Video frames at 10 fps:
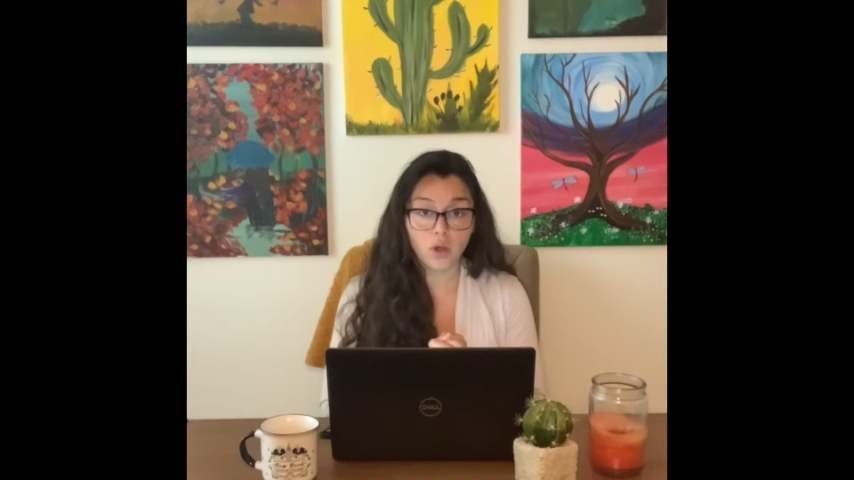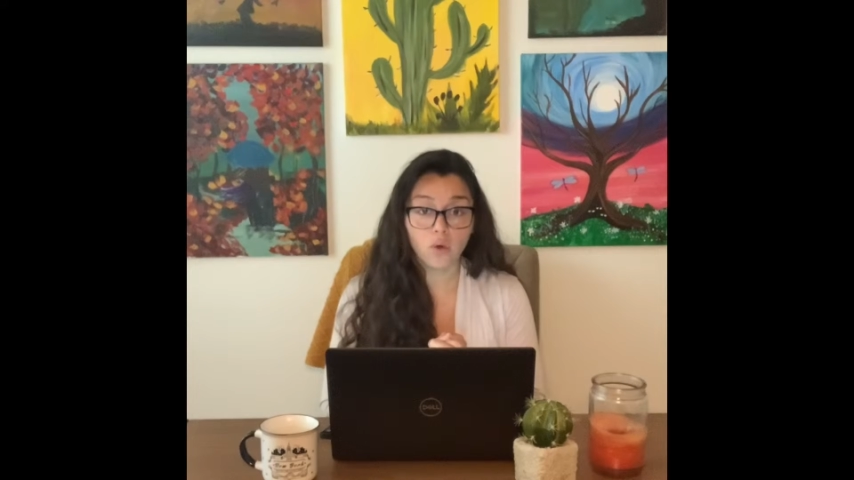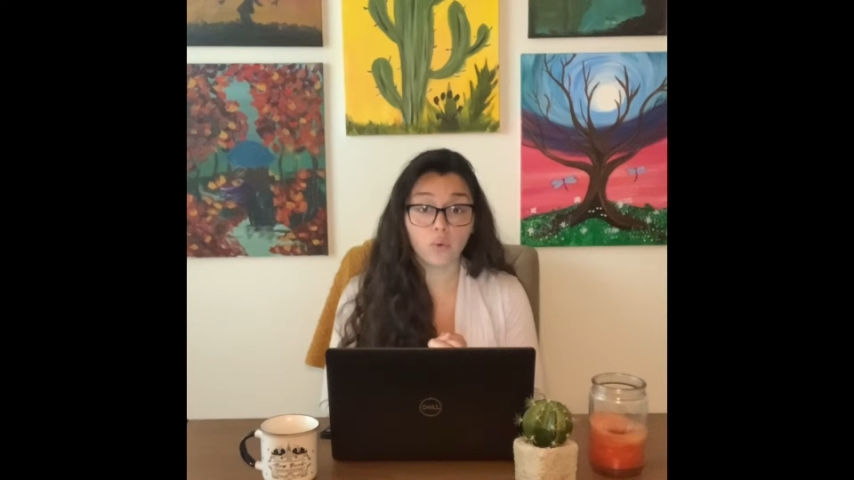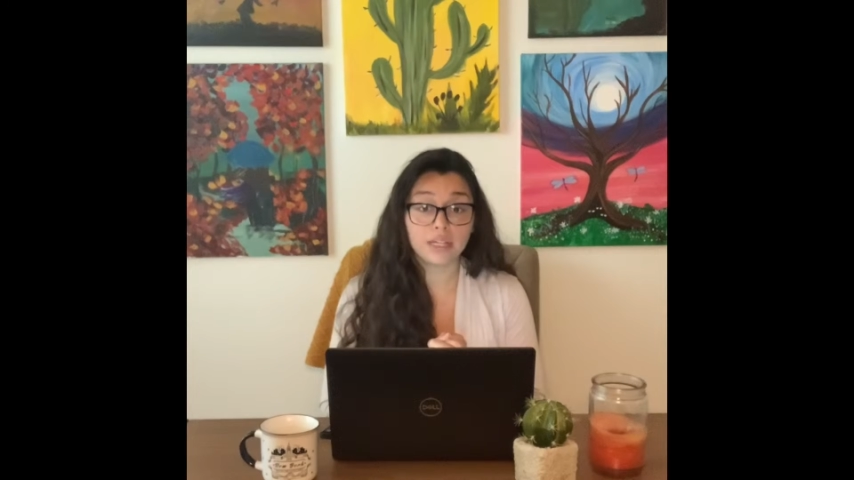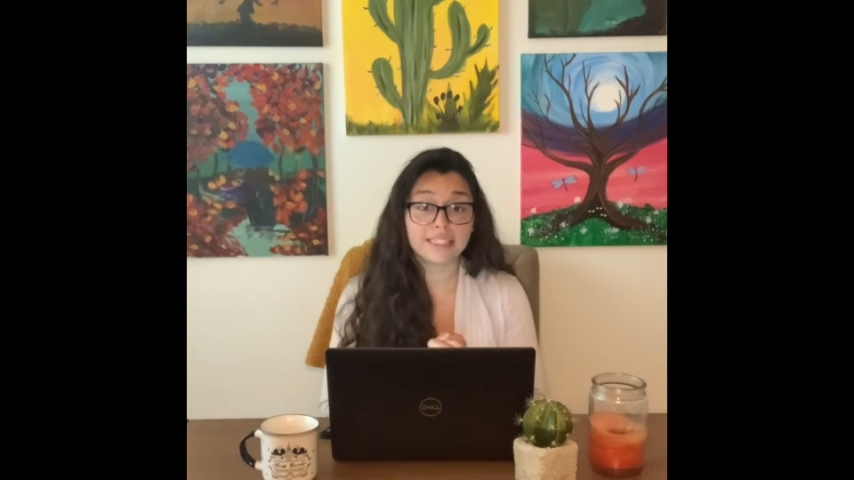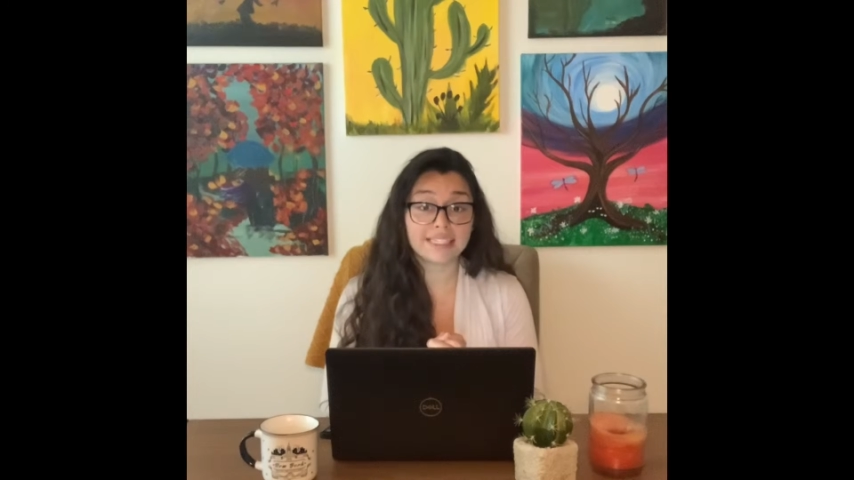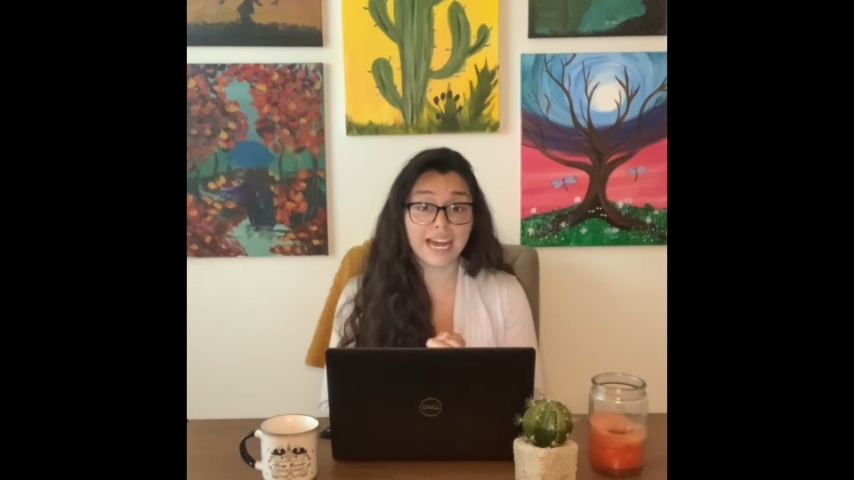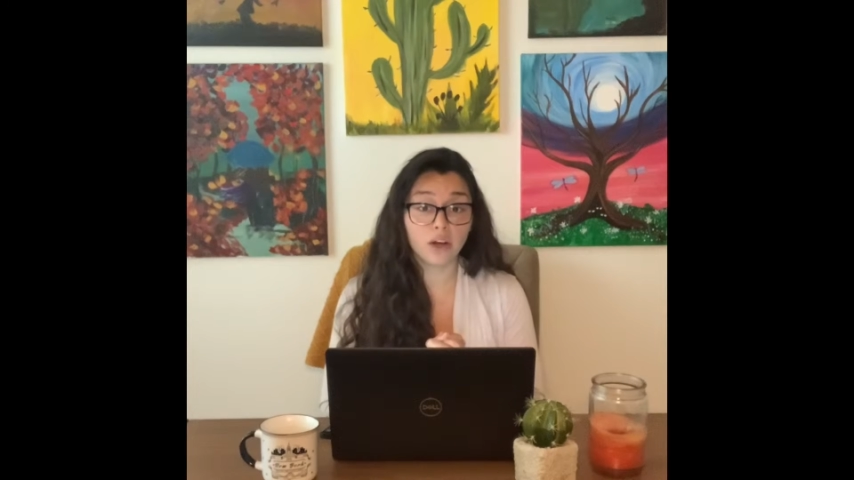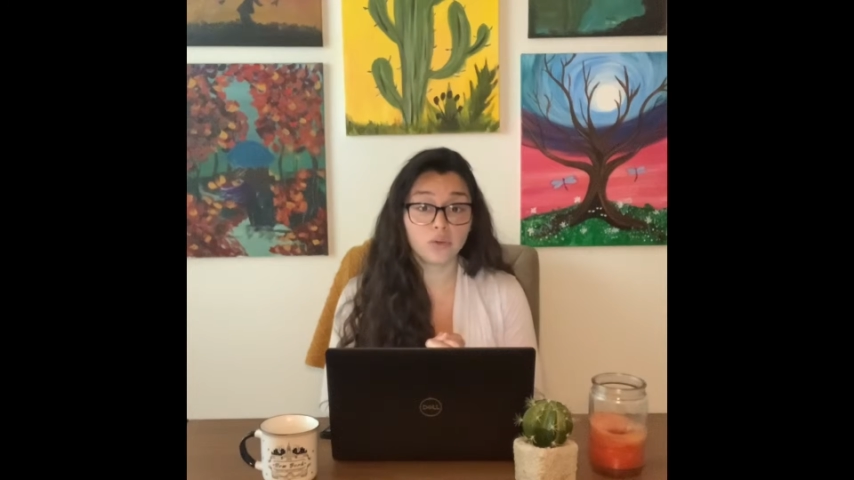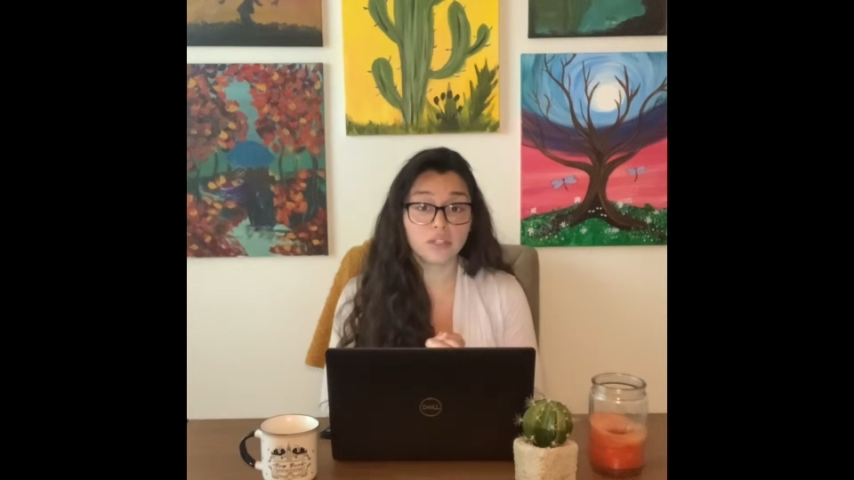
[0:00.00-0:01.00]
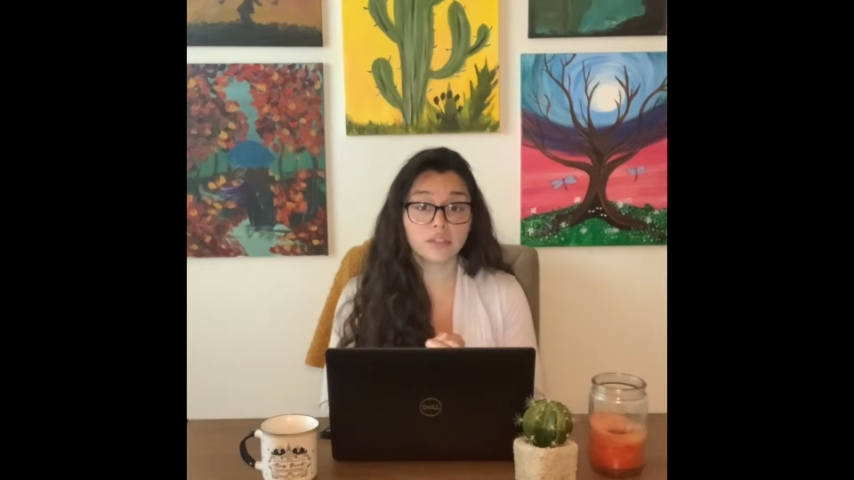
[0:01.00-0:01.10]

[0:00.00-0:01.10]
what sound?